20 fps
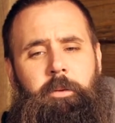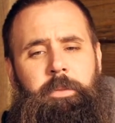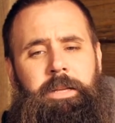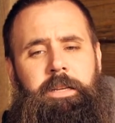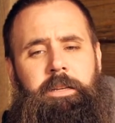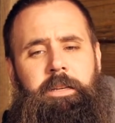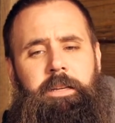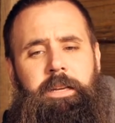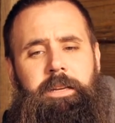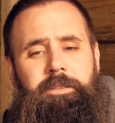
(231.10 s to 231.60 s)

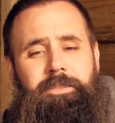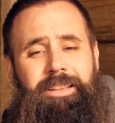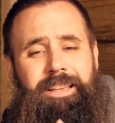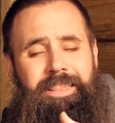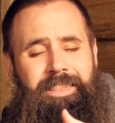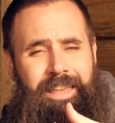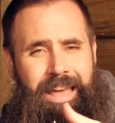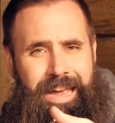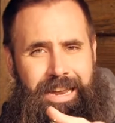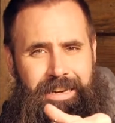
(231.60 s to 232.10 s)
indicates
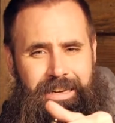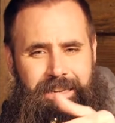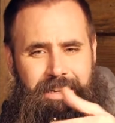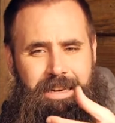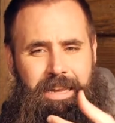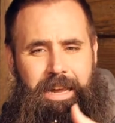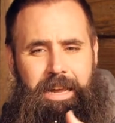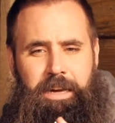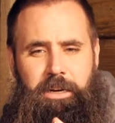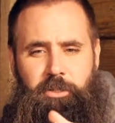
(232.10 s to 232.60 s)
that
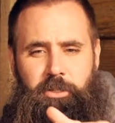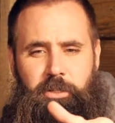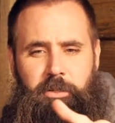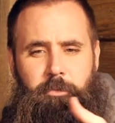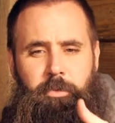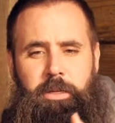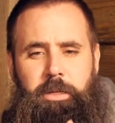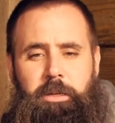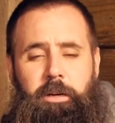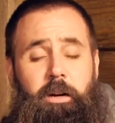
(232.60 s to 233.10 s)
can actually
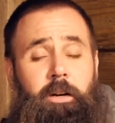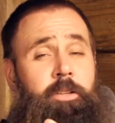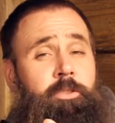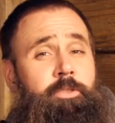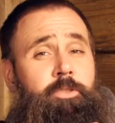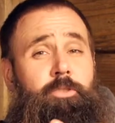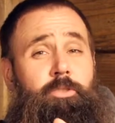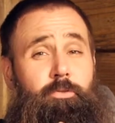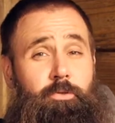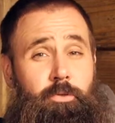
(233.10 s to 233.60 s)
be
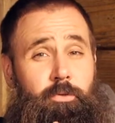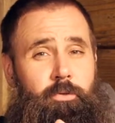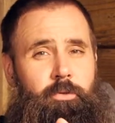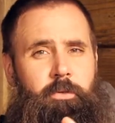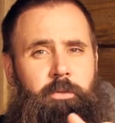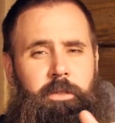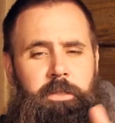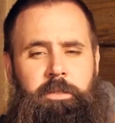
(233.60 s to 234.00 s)
unscrewed,